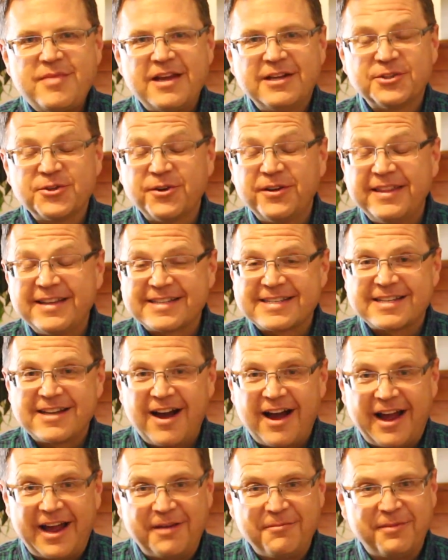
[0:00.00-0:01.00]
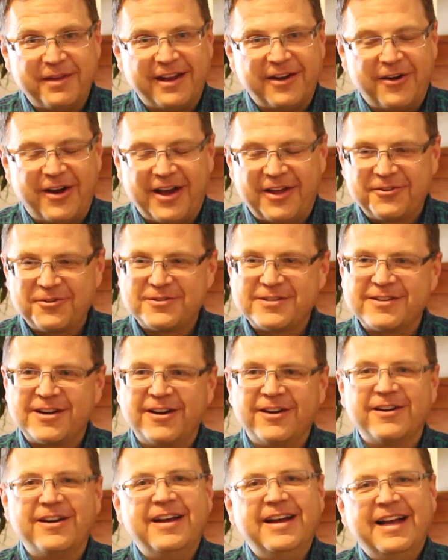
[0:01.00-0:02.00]
During this time, others
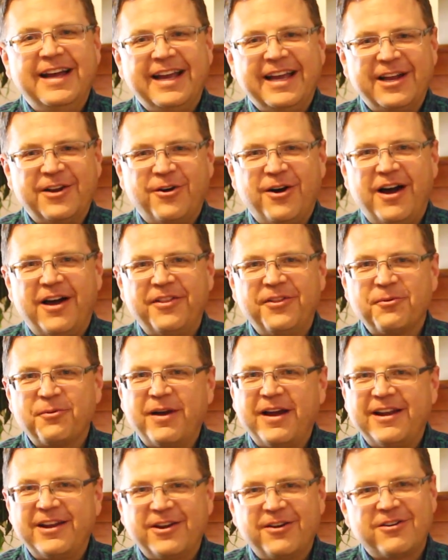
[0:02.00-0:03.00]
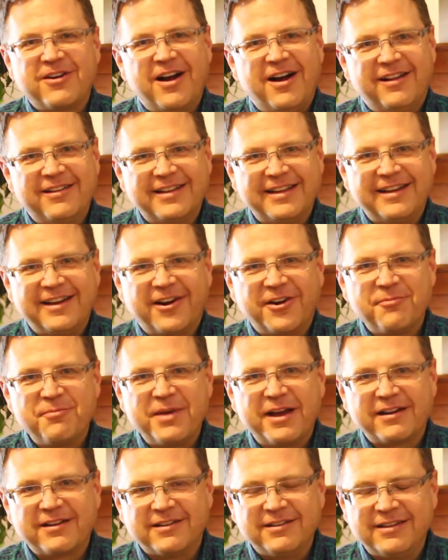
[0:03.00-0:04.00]
are, on the radio calling our
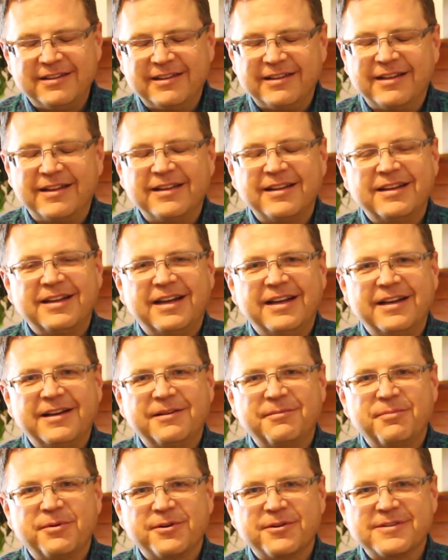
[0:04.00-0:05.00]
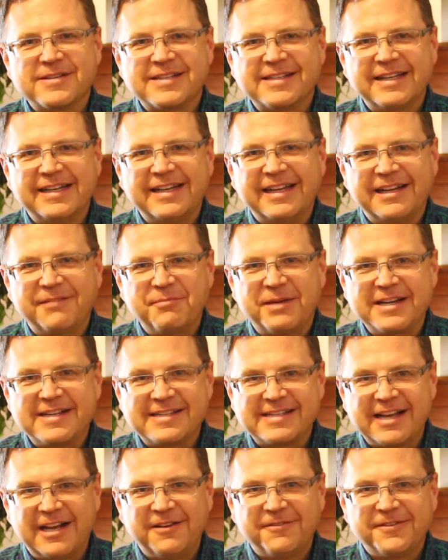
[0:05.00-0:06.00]
medical person and
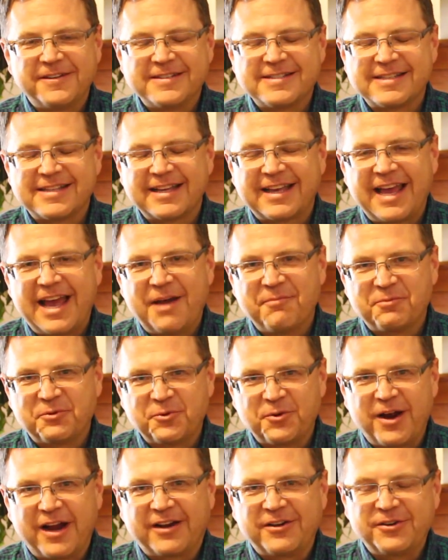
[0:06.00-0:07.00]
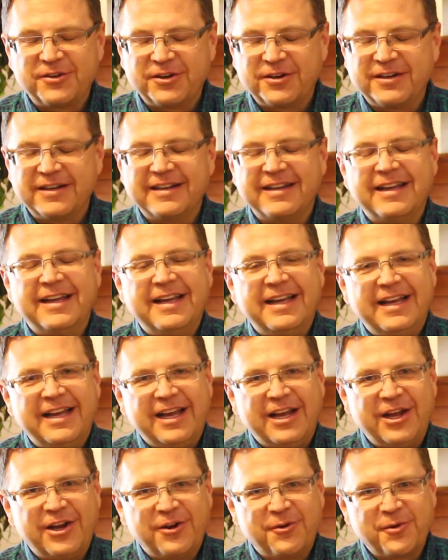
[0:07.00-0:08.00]
myself as the camp director, and
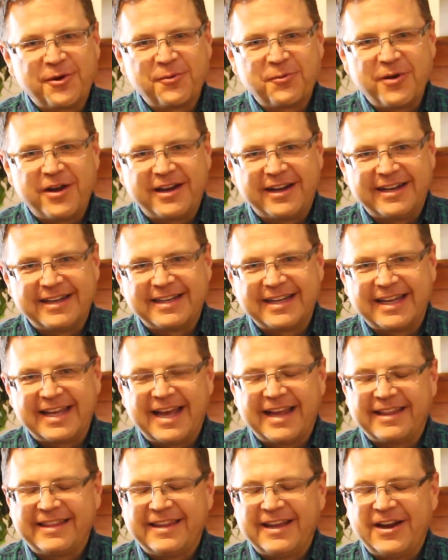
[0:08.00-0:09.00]
we're running to get